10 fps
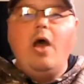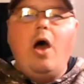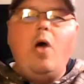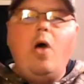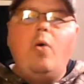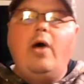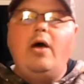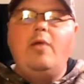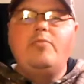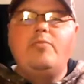Oh,
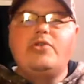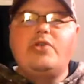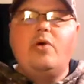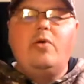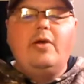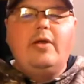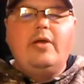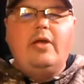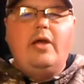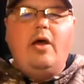so
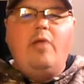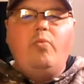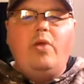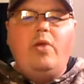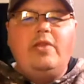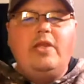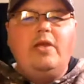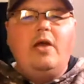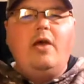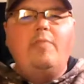one thing